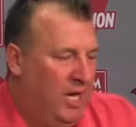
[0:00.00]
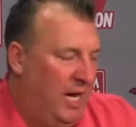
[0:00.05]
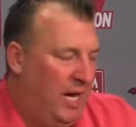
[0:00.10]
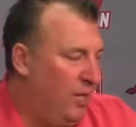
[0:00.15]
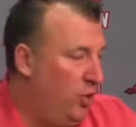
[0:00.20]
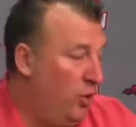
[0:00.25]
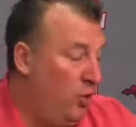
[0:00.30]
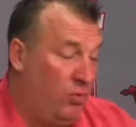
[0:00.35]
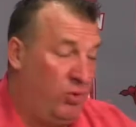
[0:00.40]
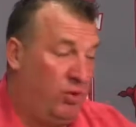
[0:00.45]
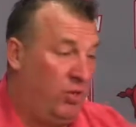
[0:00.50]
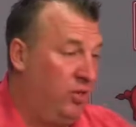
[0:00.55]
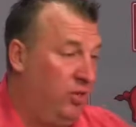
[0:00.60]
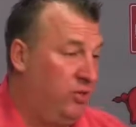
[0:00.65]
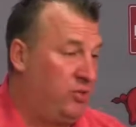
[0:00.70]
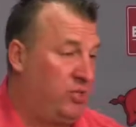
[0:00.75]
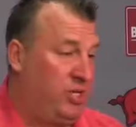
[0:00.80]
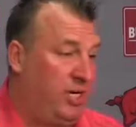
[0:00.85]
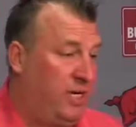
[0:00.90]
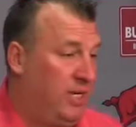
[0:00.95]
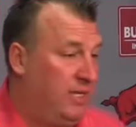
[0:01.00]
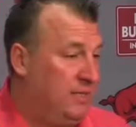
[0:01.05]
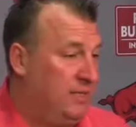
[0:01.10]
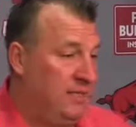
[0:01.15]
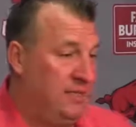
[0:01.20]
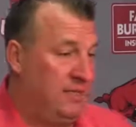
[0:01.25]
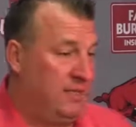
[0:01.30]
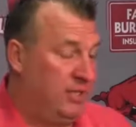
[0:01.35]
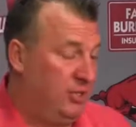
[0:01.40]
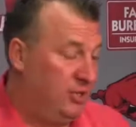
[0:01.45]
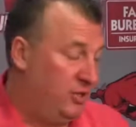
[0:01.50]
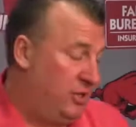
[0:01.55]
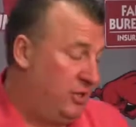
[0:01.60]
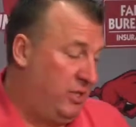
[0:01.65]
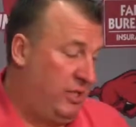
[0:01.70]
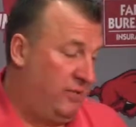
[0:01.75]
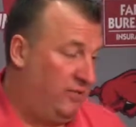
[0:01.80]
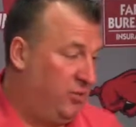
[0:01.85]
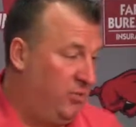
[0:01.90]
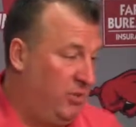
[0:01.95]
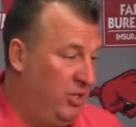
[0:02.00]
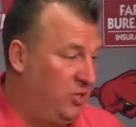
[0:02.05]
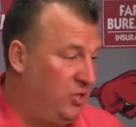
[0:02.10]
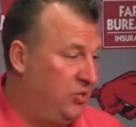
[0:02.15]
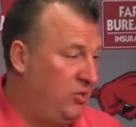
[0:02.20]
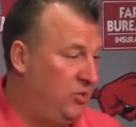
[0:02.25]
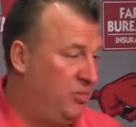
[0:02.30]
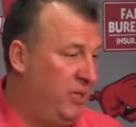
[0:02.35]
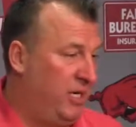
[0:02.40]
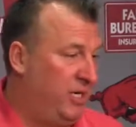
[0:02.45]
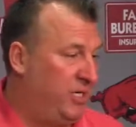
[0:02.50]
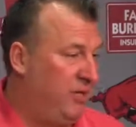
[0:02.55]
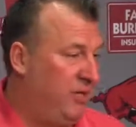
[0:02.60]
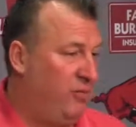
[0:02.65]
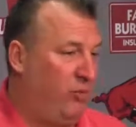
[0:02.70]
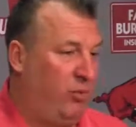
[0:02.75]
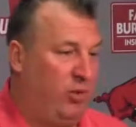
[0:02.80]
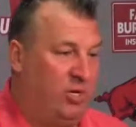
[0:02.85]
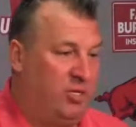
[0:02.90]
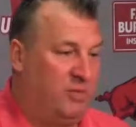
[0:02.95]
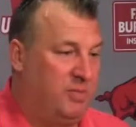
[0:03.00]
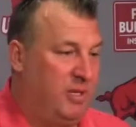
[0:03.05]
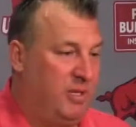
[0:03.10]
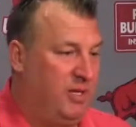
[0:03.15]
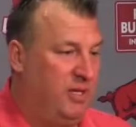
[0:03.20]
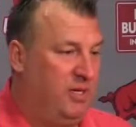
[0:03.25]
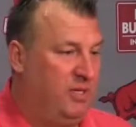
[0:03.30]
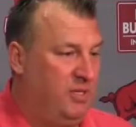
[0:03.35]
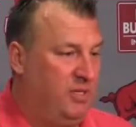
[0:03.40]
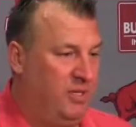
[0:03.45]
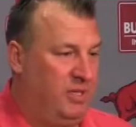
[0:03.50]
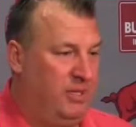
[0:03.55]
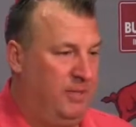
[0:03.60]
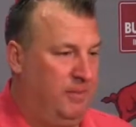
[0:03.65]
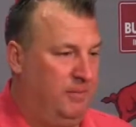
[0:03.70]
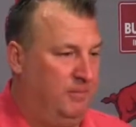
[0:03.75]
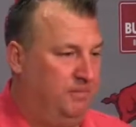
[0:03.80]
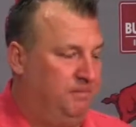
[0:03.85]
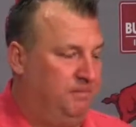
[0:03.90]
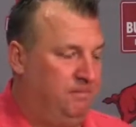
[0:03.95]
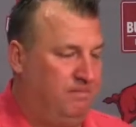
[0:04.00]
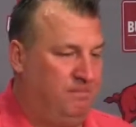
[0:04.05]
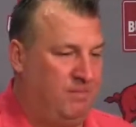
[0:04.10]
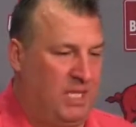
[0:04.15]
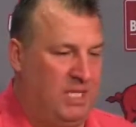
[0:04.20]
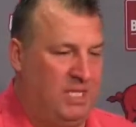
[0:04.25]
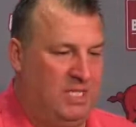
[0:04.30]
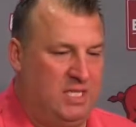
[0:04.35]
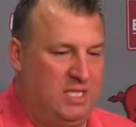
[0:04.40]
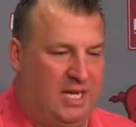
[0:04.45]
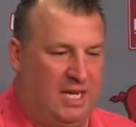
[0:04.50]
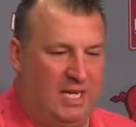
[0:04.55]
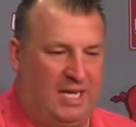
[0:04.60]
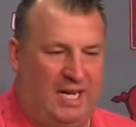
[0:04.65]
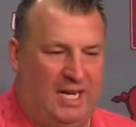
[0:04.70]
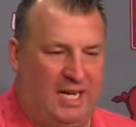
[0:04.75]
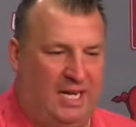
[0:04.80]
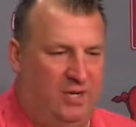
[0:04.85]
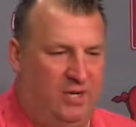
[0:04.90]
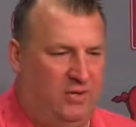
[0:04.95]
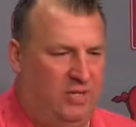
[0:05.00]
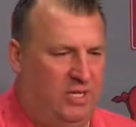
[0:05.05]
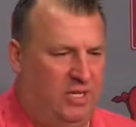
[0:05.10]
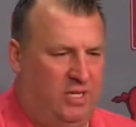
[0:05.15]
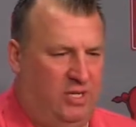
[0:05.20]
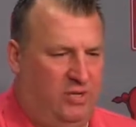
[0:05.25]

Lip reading: I don't really know Todd. I just have tremendous respect everywhere he's been. He's not a guy.